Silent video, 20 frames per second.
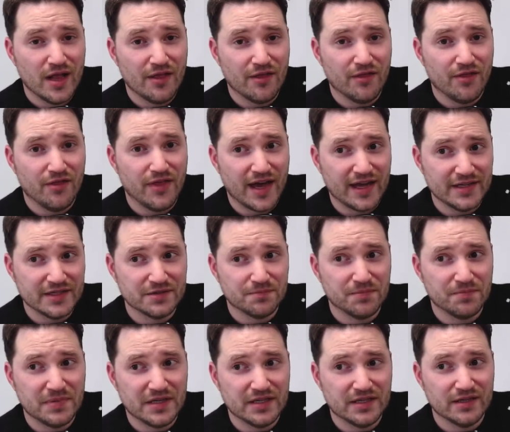that is
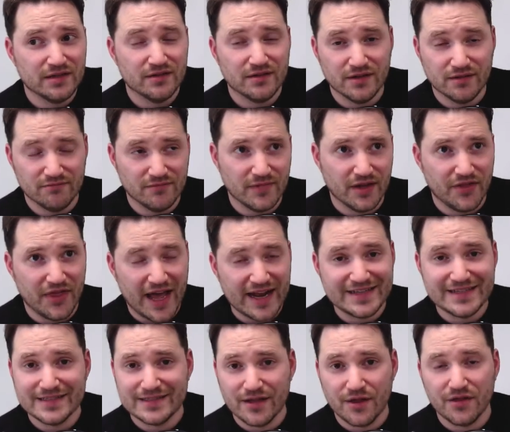
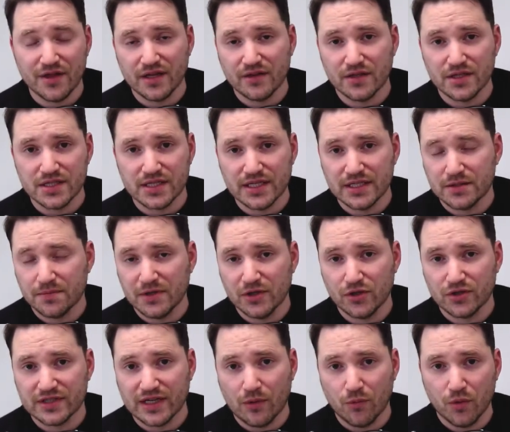the thing that needs to be
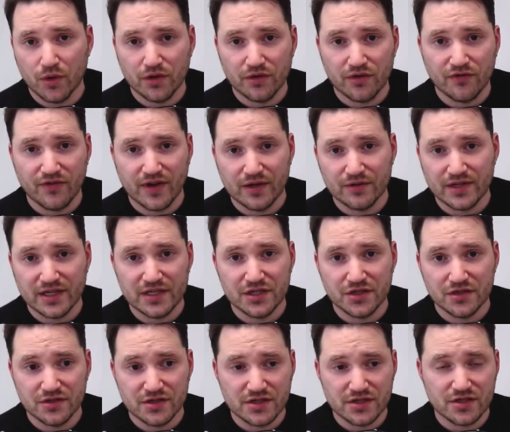looked at. What are the
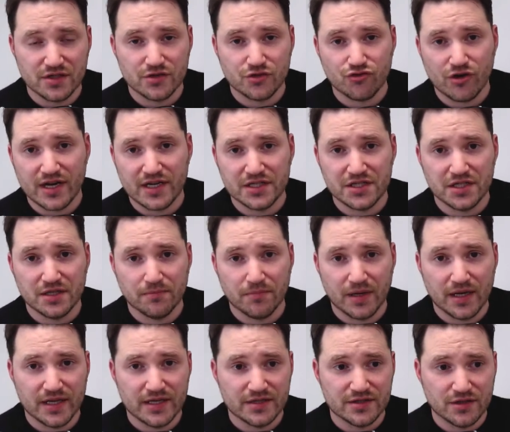foundations? Is the strategy in
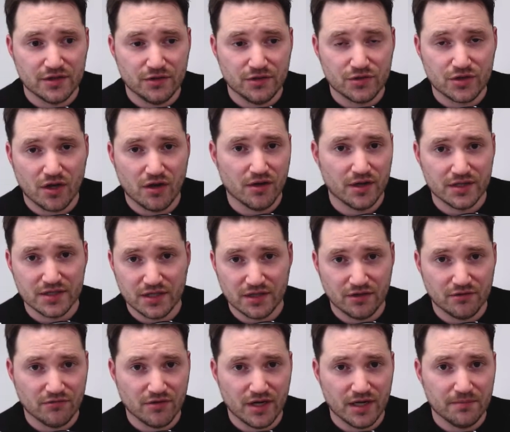place? Are you targeting
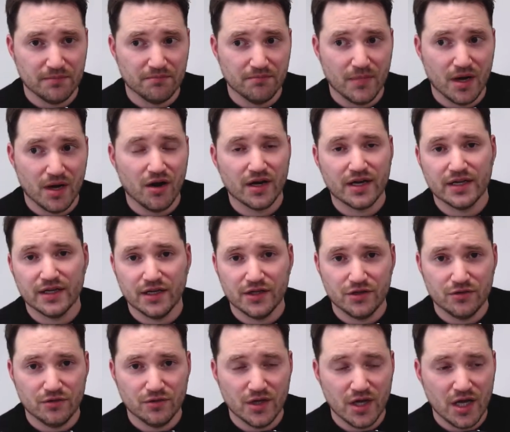the right market?
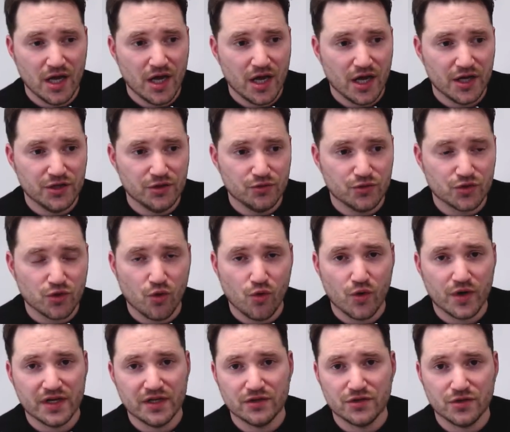Are you
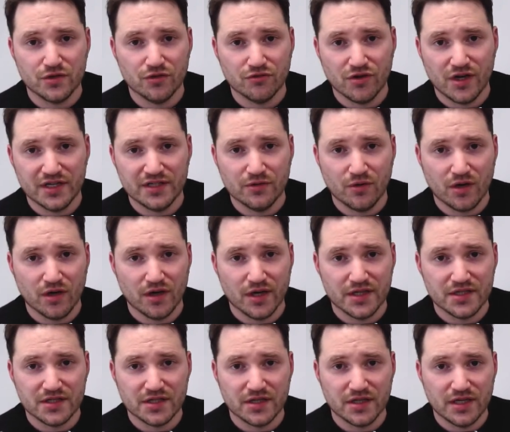talking to your ideal
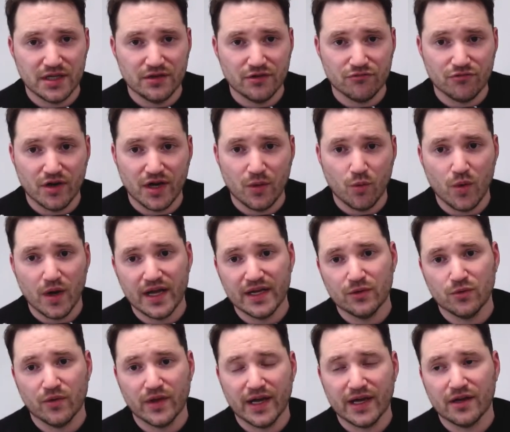clients in the right way?
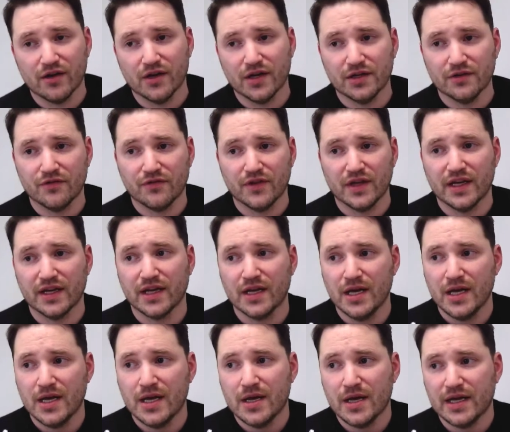All that kind of thing.
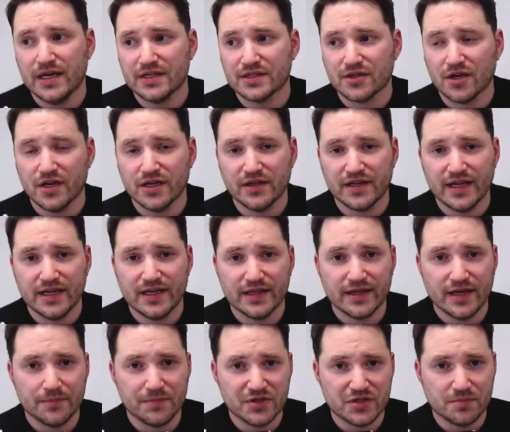And it's kind of getting
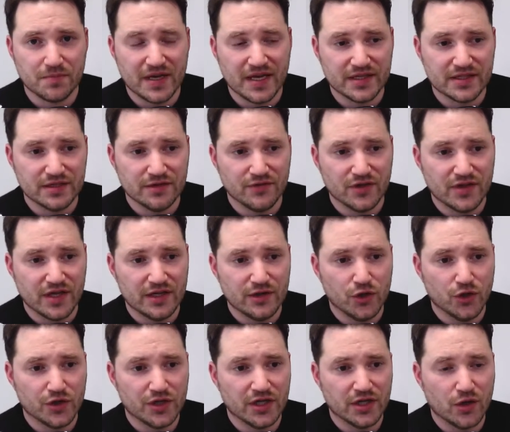that perspective and then
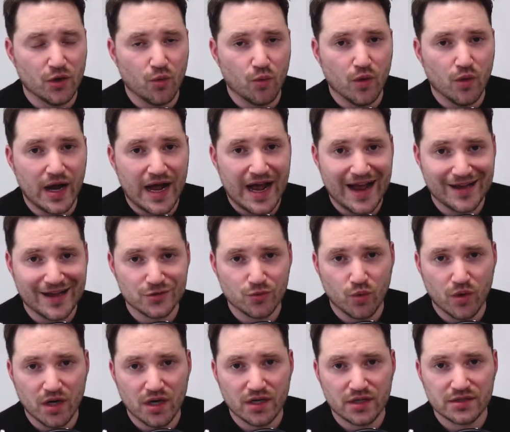looking at what has
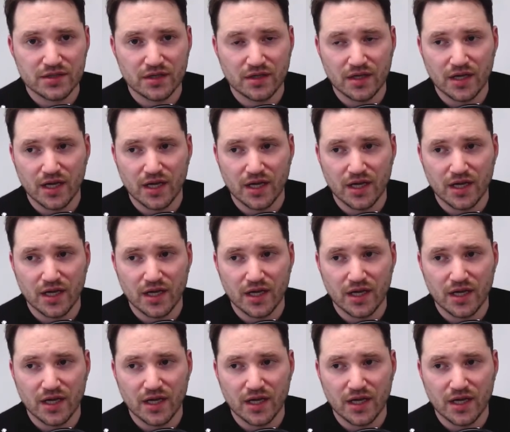worked